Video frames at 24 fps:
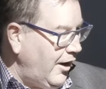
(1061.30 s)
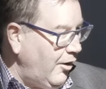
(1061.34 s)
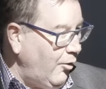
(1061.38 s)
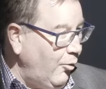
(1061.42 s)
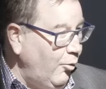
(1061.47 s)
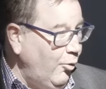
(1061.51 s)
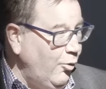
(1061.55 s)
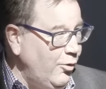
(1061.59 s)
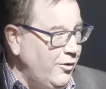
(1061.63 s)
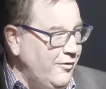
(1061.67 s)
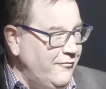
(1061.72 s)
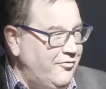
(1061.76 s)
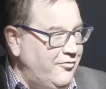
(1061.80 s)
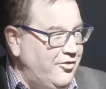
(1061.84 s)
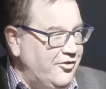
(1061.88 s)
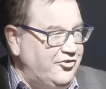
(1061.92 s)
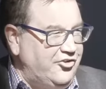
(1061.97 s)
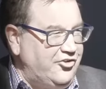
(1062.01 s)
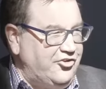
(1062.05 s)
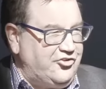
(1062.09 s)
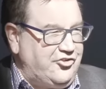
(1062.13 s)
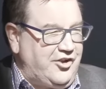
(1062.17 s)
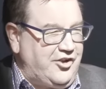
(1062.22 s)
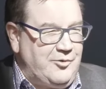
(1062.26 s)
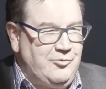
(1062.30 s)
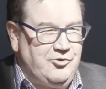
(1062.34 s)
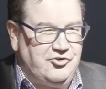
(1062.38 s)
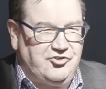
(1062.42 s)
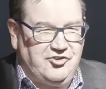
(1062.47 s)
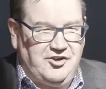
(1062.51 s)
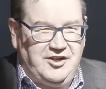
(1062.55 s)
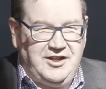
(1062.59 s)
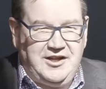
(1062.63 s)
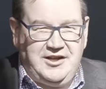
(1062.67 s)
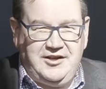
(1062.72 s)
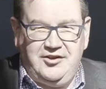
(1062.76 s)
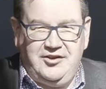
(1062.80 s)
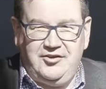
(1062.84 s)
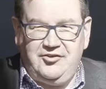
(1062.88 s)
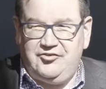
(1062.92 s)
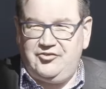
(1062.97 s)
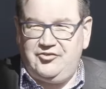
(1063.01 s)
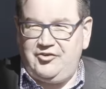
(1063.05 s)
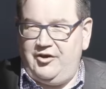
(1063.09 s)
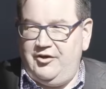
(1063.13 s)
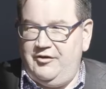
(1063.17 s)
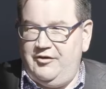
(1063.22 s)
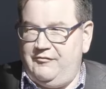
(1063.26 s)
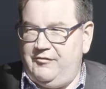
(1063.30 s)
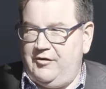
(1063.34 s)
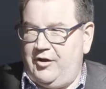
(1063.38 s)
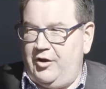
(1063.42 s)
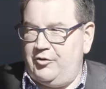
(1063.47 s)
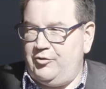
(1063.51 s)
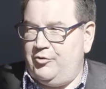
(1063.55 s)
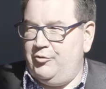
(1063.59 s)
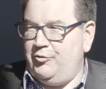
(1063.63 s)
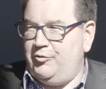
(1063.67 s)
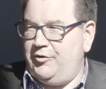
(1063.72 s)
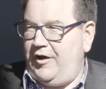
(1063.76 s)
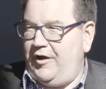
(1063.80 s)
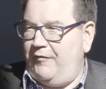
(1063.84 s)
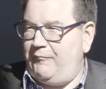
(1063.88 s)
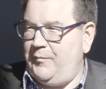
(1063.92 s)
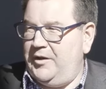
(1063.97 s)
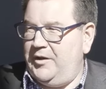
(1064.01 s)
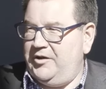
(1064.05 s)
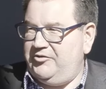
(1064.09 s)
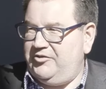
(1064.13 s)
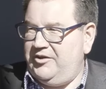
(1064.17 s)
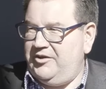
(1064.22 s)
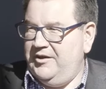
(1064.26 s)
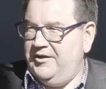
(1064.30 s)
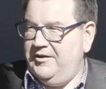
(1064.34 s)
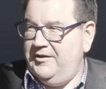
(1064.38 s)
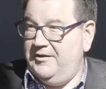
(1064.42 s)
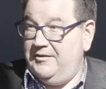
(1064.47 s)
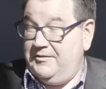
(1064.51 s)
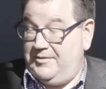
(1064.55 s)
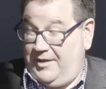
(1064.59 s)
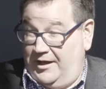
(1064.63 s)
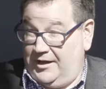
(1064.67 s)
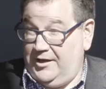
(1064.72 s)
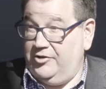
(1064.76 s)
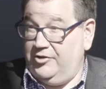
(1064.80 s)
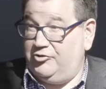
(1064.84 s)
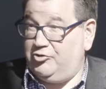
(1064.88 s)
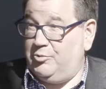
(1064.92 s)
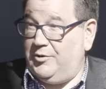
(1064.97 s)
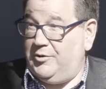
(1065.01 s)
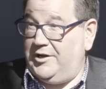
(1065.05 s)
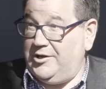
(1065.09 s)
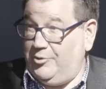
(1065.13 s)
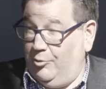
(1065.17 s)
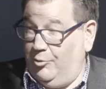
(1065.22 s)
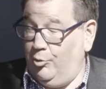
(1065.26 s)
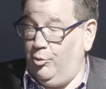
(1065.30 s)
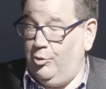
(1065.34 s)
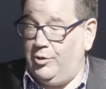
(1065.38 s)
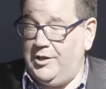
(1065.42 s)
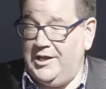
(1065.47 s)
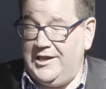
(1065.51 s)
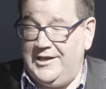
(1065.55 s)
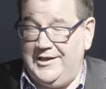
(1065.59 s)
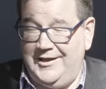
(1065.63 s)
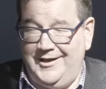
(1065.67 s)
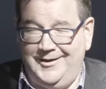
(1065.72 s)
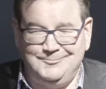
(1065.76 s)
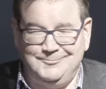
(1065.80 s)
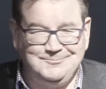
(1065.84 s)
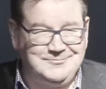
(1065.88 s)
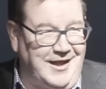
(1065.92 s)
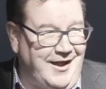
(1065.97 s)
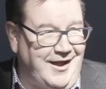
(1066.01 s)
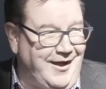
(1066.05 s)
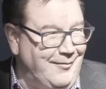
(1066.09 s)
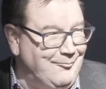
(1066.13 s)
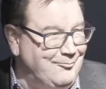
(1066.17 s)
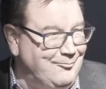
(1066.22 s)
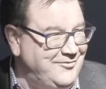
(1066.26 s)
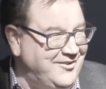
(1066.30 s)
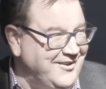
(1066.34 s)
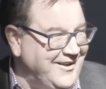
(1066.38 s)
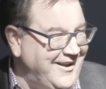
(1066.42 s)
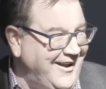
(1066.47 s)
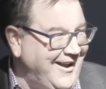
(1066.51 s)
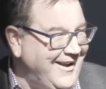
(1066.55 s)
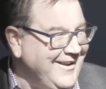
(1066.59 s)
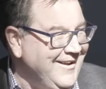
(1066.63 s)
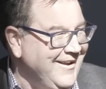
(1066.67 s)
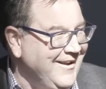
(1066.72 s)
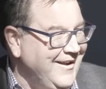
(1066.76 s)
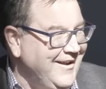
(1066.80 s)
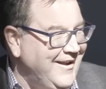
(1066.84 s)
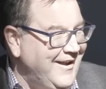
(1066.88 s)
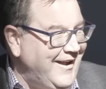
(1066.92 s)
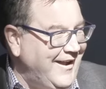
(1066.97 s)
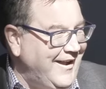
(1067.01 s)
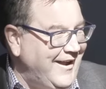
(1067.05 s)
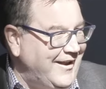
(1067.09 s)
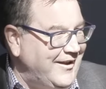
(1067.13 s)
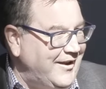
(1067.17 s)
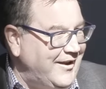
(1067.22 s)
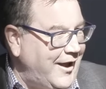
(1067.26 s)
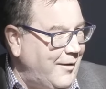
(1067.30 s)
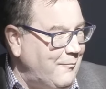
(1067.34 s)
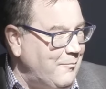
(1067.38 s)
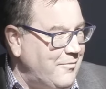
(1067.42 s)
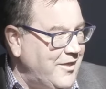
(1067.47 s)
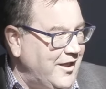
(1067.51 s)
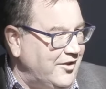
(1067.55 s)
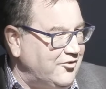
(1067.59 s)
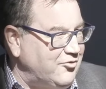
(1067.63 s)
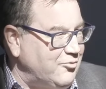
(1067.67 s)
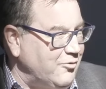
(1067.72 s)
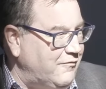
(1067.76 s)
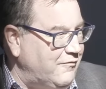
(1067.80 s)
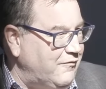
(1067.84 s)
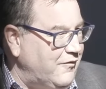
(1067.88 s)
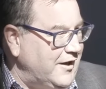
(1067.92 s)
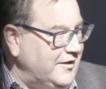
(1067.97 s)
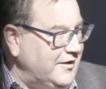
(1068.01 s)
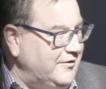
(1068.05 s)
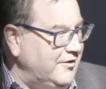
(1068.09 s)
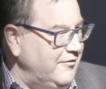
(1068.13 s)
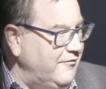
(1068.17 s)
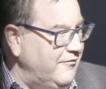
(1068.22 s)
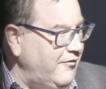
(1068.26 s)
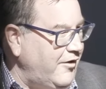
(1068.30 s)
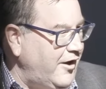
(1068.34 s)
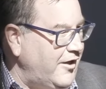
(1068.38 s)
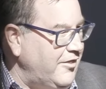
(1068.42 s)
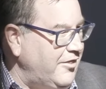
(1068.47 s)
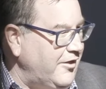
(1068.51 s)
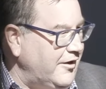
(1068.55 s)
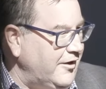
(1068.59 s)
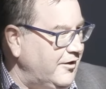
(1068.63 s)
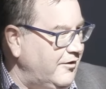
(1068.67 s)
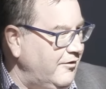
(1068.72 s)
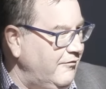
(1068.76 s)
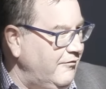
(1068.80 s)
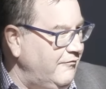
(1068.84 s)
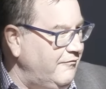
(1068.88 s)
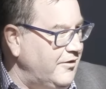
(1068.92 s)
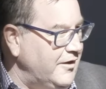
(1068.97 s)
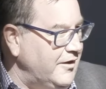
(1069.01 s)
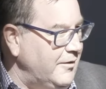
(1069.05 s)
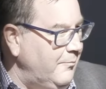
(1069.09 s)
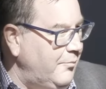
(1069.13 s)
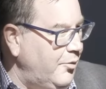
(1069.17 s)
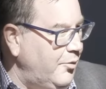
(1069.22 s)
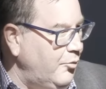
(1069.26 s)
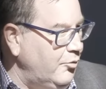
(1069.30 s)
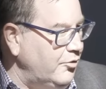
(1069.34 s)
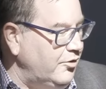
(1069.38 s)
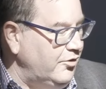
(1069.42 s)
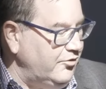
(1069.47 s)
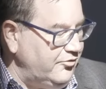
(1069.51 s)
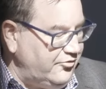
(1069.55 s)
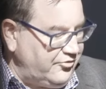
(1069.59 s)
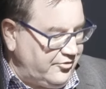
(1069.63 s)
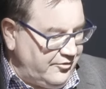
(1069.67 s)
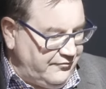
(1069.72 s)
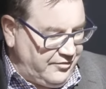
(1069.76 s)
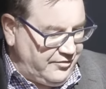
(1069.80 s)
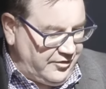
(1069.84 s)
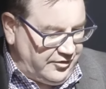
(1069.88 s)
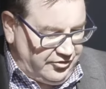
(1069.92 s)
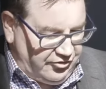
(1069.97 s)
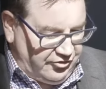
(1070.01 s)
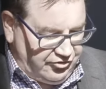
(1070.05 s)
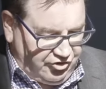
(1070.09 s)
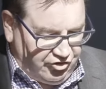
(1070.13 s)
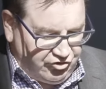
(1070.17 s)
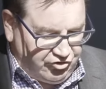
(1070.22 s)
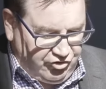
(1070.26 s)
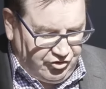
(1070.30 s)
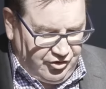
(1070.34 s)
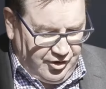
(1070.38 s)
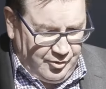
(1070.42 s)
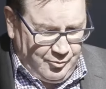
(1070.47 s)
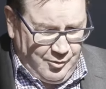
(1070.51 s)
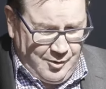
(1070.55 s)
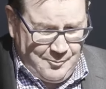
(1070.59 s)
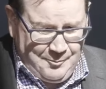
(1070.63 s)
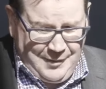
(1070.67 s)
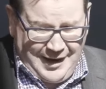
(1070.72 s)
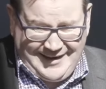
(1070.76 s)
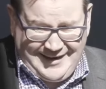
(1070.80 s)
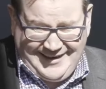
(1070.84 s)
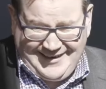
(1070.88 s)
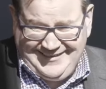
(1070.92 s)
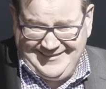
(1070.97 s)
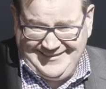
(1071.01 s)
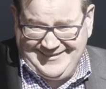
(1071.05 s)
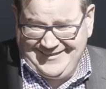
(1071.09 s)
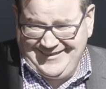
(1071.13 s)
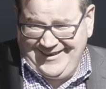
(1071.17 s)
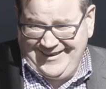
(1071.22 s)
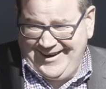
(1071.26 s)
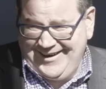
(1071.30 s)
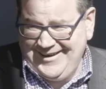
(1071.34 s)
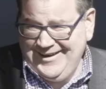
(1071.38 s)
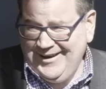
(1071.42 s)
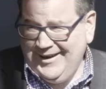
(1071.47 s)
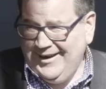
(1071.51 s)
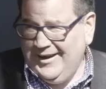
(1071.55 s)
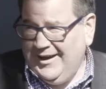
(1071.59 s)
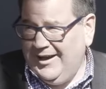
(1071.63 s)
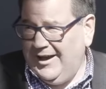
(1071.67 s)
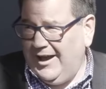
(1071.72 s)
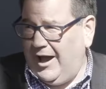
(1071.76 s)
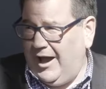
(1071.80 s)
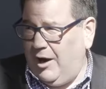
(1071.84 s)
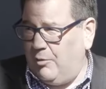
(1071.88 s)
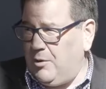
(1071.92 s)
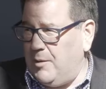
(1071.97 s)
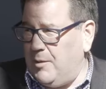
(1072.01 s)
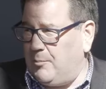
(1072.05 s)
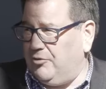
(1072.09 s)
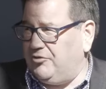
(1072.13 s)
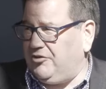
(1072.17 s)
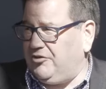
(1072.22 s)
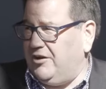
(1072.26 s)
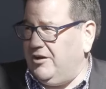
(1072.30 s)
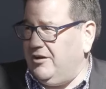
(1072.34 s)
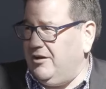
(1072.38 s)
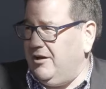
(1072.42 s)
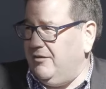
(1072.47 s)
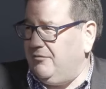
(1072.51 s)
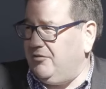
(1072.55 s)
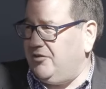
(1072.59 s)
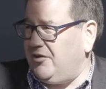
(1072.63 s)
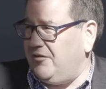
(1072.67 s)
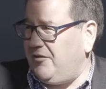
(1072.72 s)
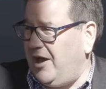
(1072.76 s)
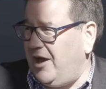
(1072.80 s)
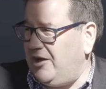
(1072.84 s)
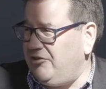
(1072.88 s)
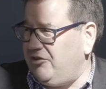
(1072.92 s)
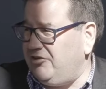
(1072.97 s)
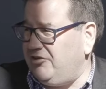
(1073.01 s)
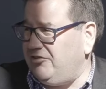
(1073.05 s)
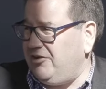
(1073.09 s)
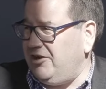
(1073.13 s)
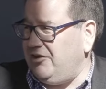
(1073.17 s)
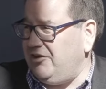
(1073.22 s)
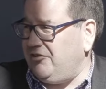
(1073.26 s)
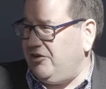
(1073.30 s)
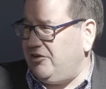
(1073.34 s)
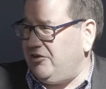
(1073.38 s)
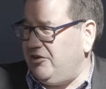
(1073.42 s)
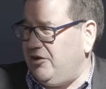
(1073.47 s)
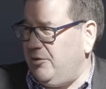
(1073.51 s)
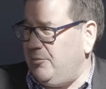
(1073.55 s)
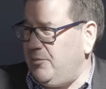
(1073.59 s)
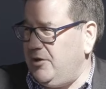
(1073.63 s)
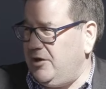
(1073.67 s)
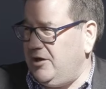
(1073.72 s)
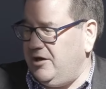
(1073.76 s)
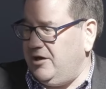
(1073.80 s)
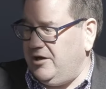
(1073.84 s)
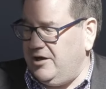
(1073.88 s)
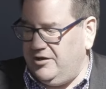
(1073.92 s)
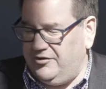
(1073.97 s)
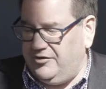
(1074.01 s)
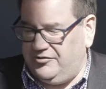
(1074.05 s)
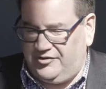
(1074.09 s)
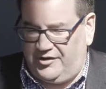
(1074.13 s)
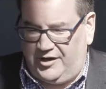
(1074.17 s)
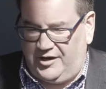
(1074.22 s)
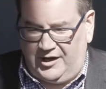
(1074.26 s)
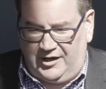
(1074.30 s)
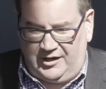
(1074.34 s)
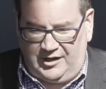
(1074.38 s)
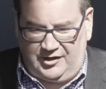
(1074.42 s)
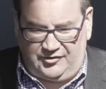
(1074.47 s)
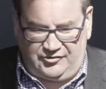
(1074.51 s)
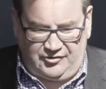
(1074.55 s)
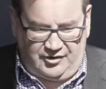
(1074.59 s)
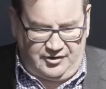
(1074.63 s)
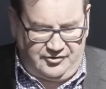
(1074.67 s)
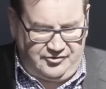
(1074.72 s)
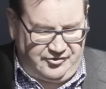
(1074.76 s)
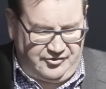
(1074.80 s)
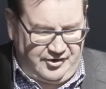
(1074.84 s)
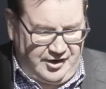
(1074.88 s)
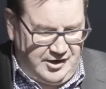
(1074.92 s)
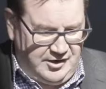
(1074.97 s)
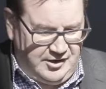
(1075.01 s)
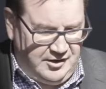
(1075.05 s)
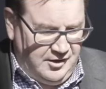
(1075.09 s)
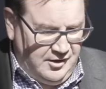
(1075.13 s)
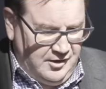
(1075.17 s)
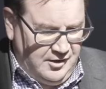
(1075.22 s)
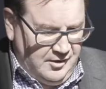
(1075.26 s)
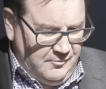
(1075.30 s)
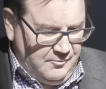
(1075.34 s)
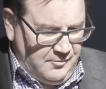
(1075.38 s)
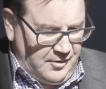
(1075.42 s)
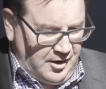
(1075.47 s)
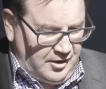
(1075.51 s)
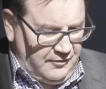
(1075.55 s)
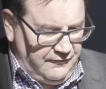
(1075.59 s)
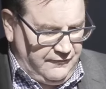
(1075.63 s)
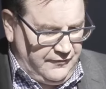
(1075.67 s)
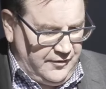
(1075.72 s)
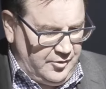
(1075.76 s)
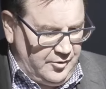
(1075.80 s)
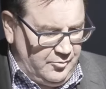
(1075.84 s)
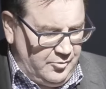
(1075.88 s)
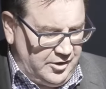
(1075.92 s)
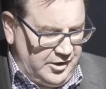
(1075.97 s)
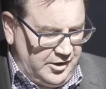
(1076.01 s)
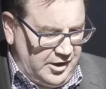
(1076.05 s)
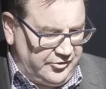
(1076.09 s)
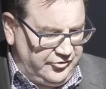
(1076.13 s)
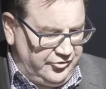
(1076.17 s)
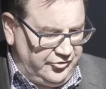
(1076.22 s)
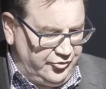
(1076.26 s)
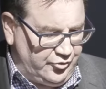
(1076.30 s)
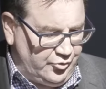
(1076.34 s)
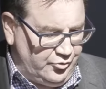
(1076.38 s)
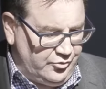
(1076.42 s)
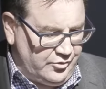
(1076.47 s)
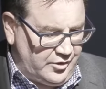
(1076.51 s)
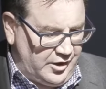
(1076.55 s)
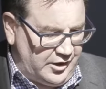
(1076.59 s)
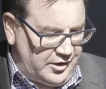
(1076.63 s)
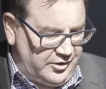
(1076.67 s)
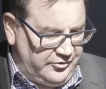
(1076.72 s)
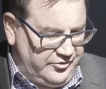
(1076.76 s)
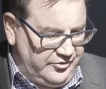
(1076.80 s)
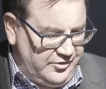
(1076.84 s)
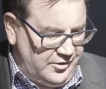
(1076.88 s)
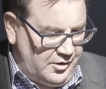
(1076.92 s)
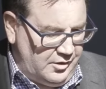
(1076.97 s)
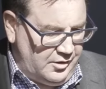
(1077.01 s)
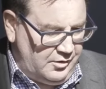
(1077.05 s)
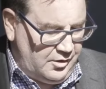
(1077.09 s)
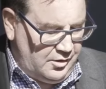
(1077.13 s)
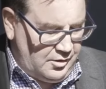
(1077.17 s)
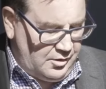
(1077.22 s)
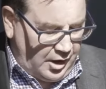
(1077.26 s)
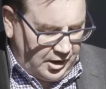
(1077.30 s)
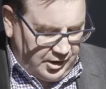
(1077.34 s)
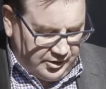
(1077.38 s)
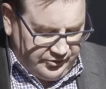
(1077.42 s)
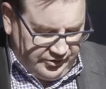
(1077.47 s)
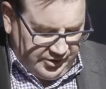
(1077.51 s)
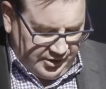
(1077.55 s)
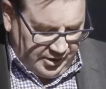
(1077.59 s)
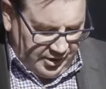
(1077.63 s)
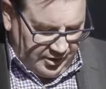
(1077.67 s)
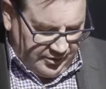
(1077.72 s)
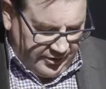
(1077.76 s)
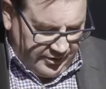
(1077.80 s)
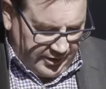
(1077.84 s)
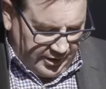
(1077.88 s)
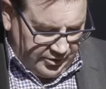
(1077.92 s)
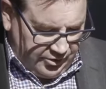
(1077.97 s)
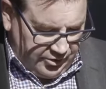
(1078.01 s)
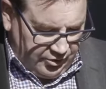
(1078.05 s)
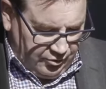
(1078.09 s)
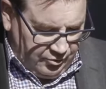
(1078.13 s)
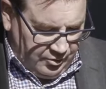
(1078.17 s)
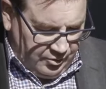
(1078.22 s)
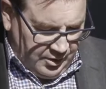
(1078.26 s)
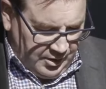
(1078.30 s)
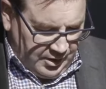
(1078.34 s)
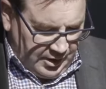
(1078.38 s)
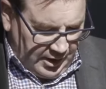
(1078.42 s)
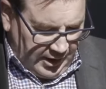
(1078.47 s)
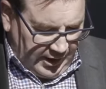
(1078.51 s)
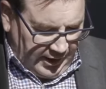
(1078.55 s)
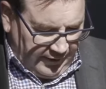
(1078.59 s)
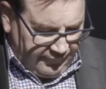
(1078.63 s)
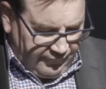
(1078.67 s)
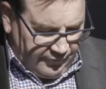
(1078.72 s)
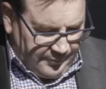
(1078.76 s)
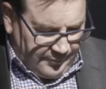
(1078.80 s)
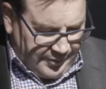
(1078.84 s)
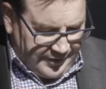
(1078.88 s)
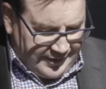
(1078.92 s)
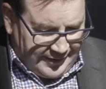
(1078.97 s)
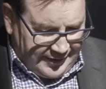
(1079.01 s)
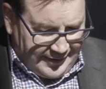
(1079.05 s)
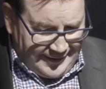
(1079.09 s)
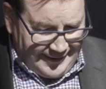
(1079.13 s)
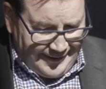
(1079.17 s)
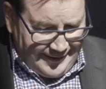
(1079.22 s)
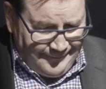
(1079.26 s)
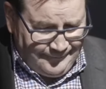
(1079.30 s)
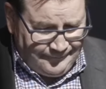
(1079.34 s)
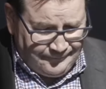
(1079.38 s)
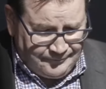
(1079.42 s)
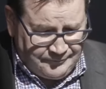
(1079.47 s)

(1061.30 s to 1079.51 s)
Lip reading: all of the distinguished leaders of local government. They're literally all here today, and that's reflective, I think, of the importance of the decision that we're making today. Representatives of agencies and communities, and as I say, mana whenua, Ngāti Toa, rangatira, thank you for being here.